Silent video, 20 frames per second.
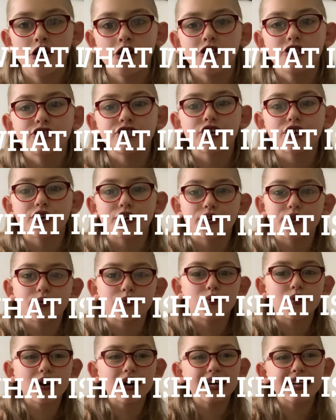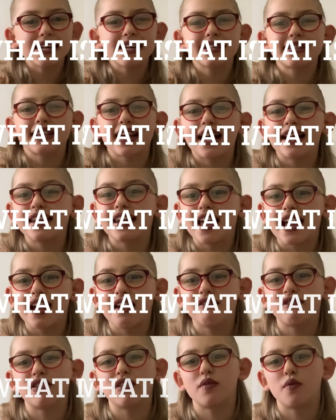So what is an
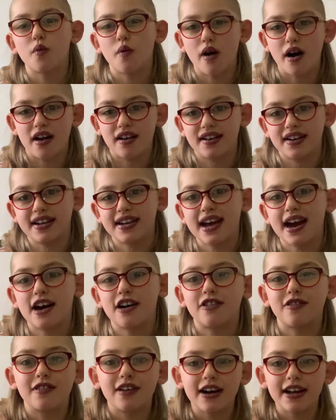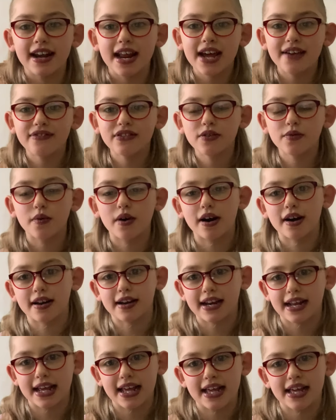AV1? Now, an
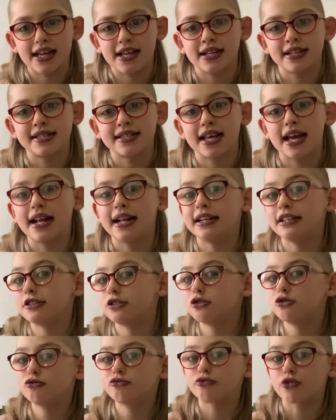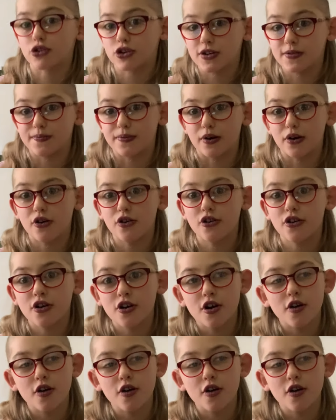AV1 is a little robot.